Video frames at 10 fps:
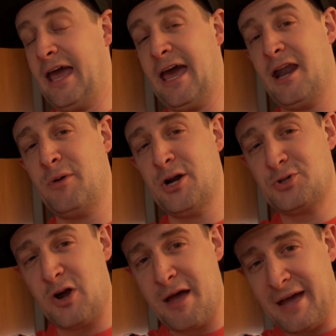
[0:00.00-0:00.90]
and I'm going to
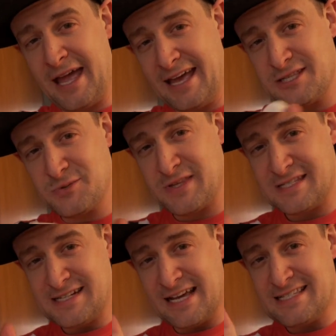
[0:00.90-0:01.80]
dry my hands with
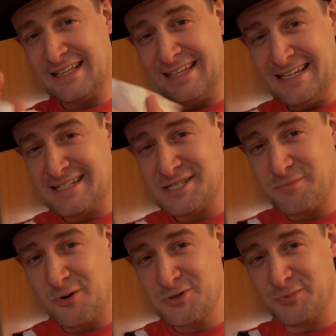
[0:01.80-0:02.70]
this nice clean
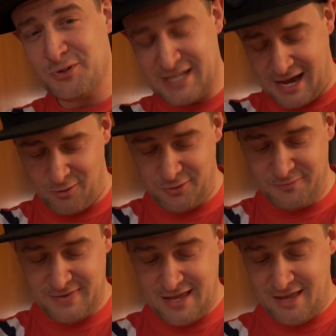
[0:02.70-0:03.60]
disposable towel
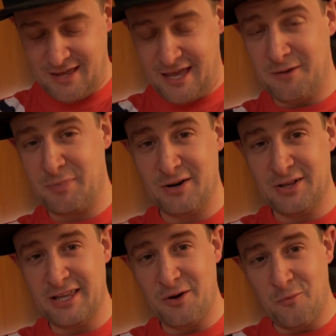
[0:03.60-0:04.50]
and
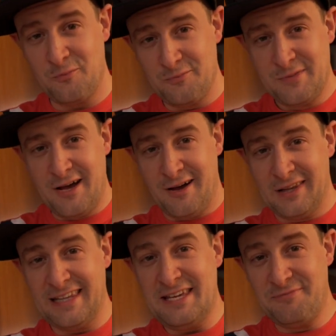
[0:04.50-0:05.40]
apparently a, a
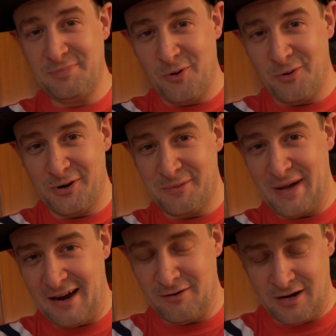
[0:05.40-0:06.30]
leaf blower in the
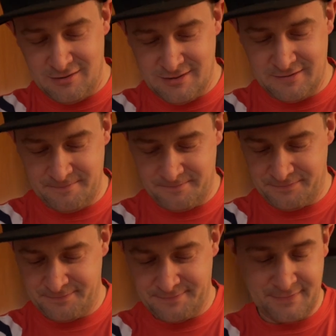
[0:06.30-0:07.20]
background.
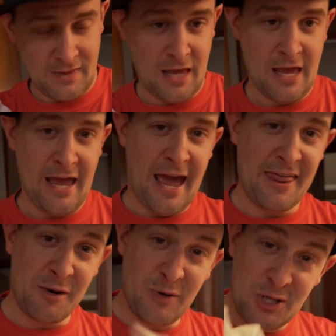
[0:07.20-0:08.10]

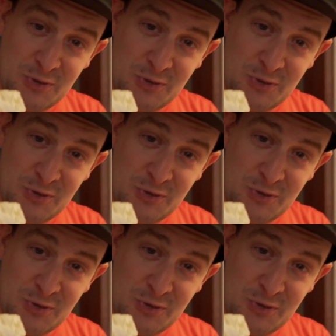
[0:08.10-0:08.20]
And then I'm going to